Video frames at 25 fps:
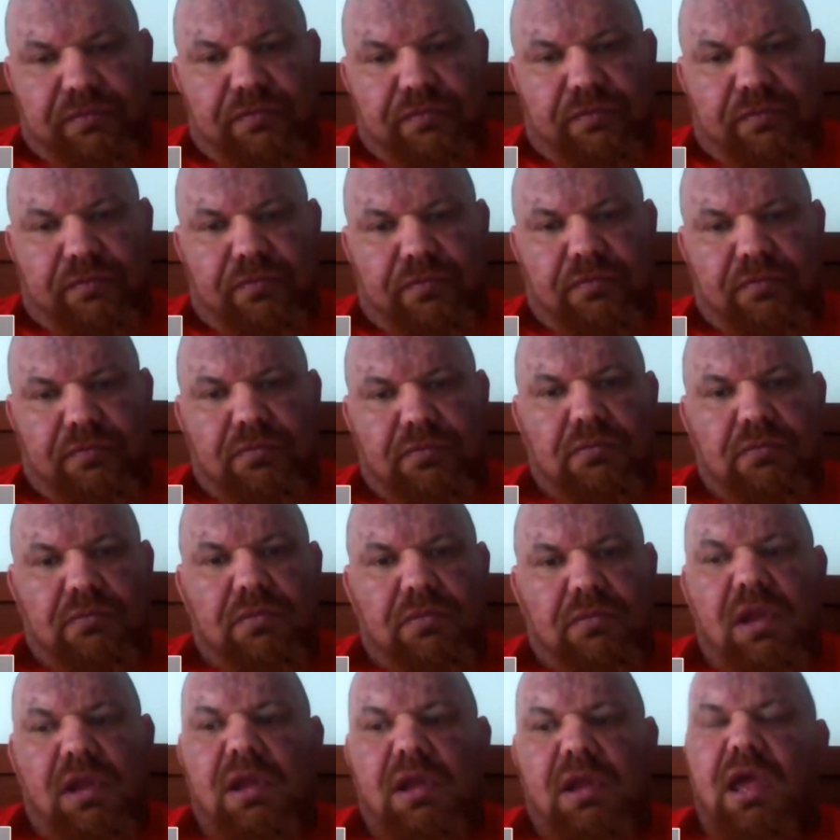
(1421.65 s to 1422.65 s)
Sure.
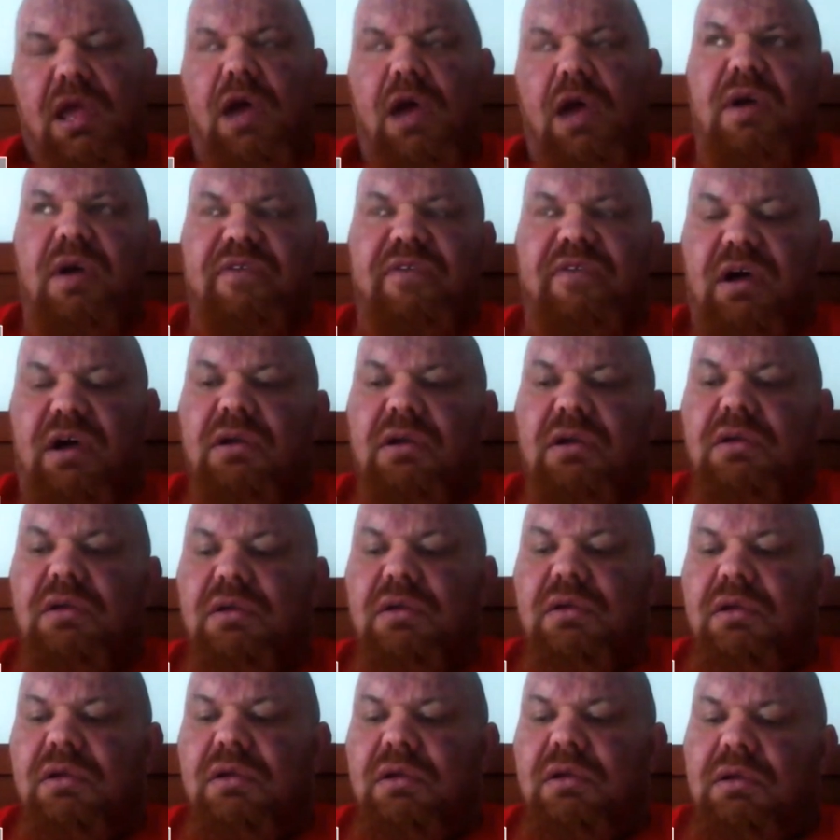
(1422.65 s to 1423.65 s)
However,
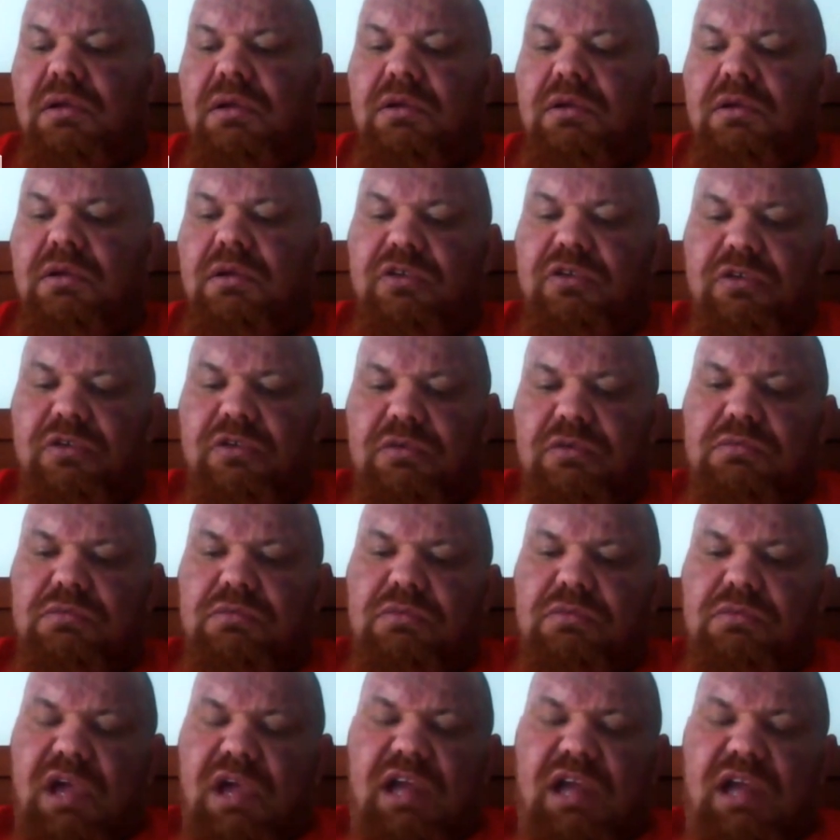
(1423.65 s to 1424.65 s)

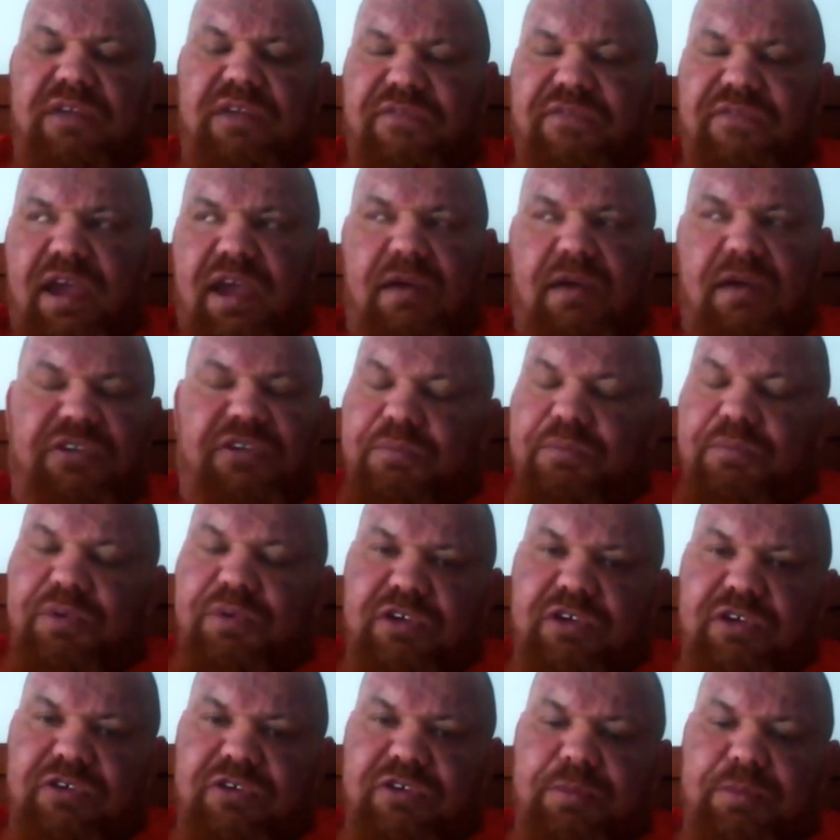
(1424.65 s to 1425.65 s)
and it varies from
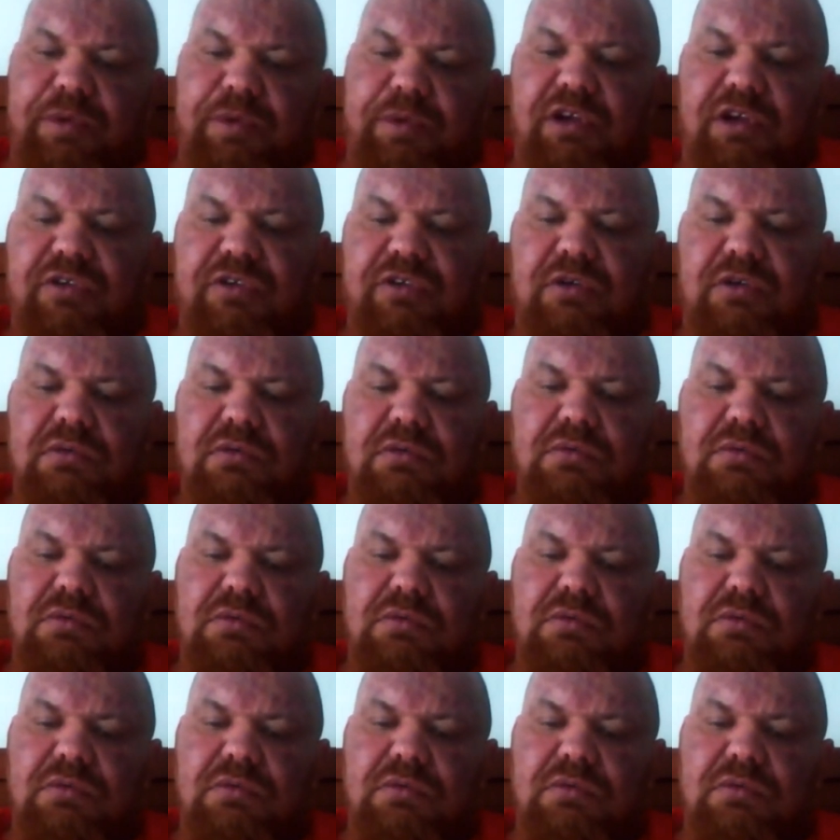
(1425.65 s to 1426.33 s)
person to person,